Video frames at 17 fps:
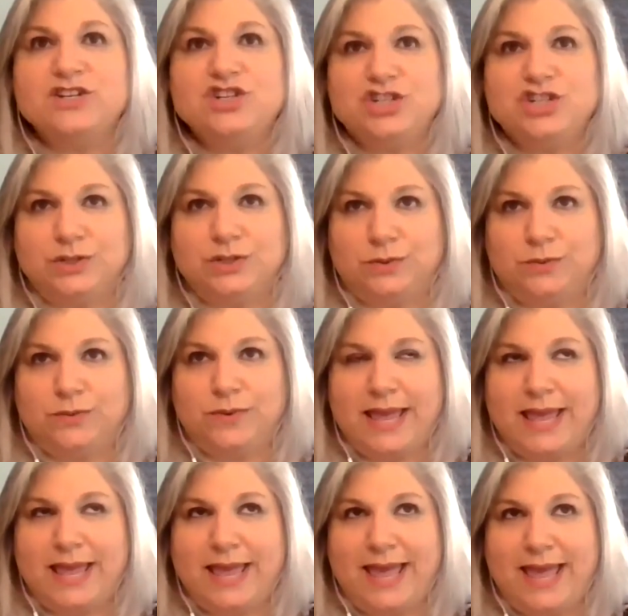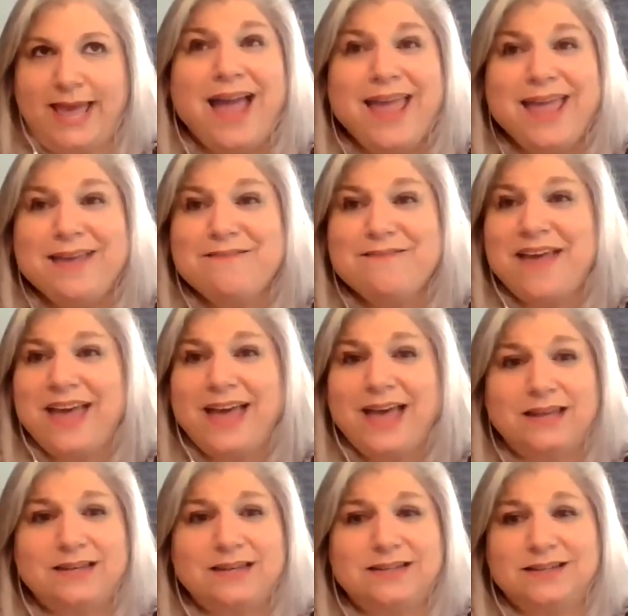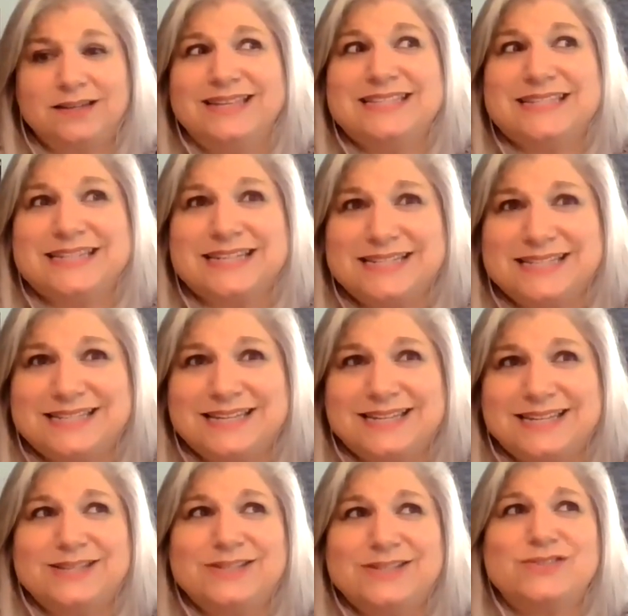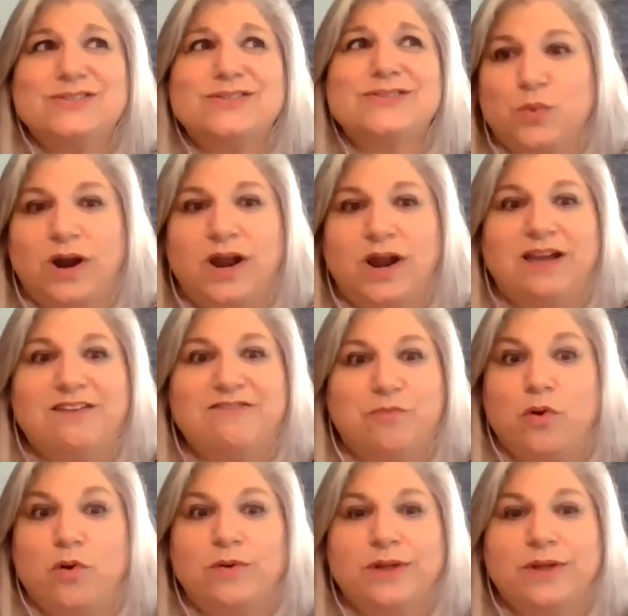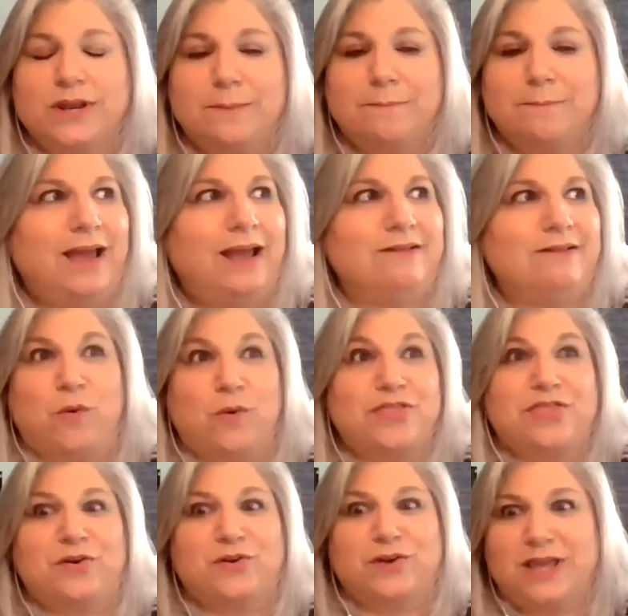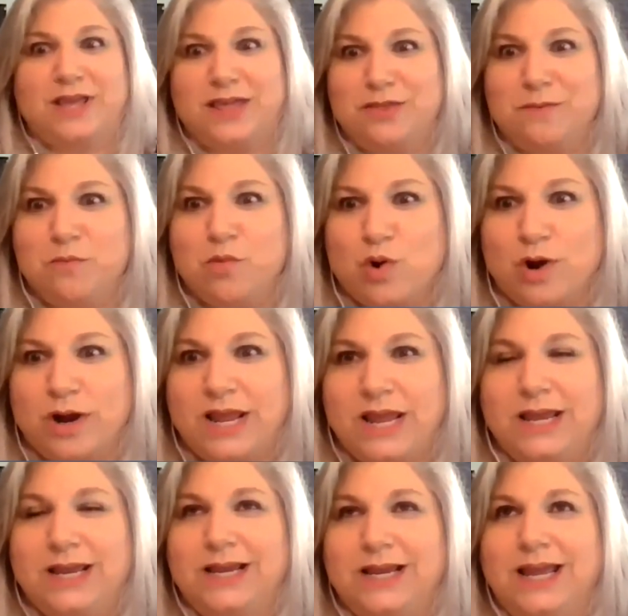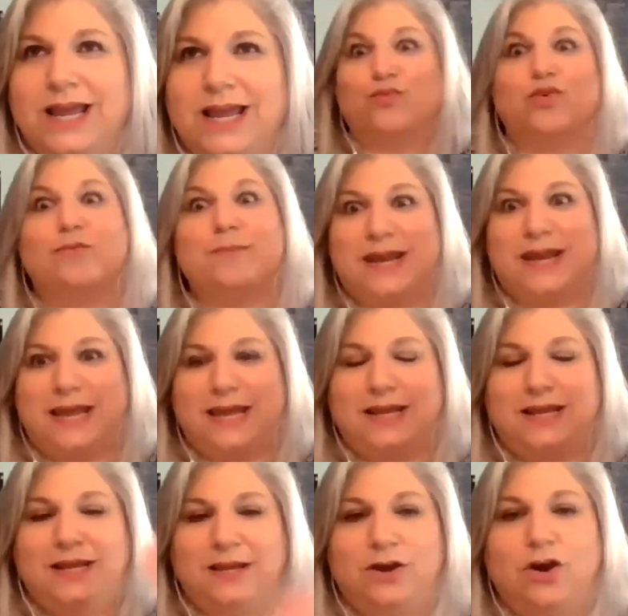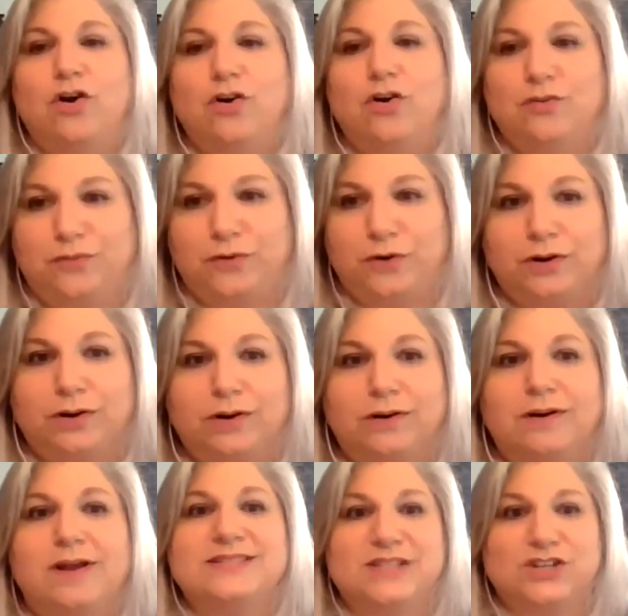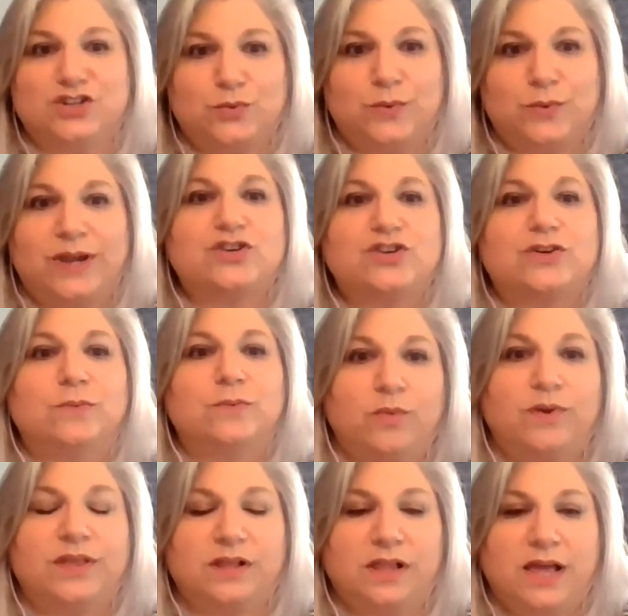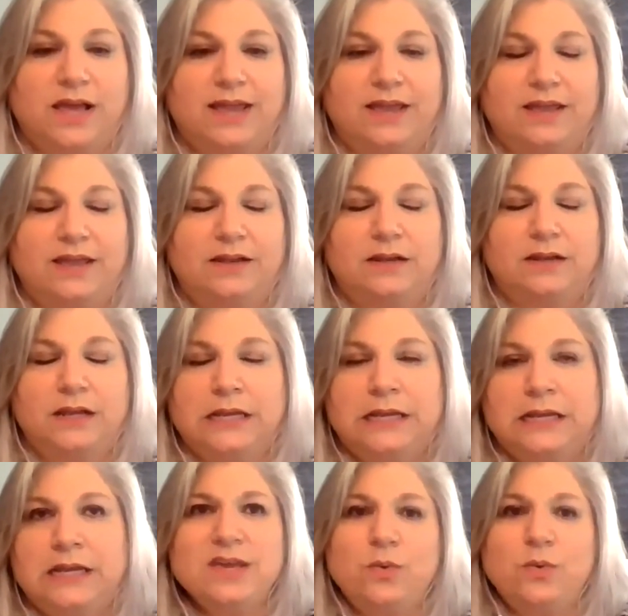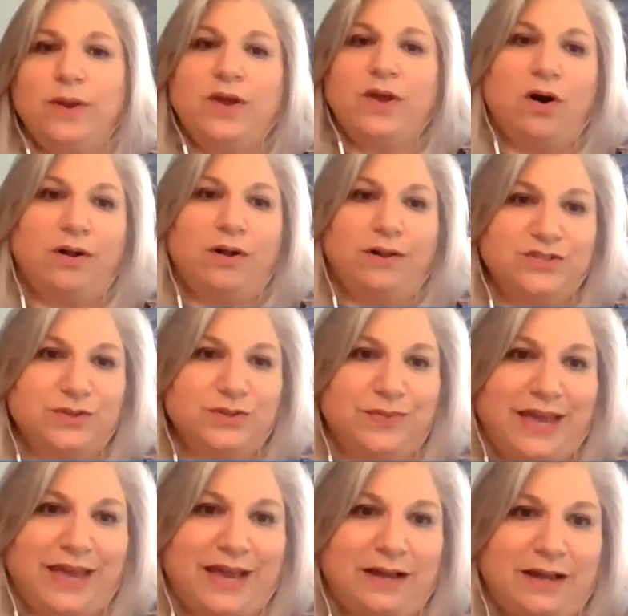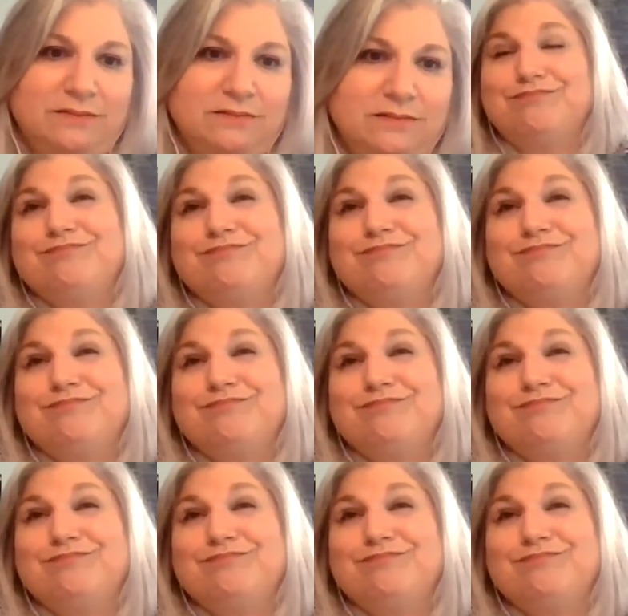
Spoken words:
I do. I have had instances where I've woken up at 4:30 in the morning ruminating over a situation with a client. I think we all do that.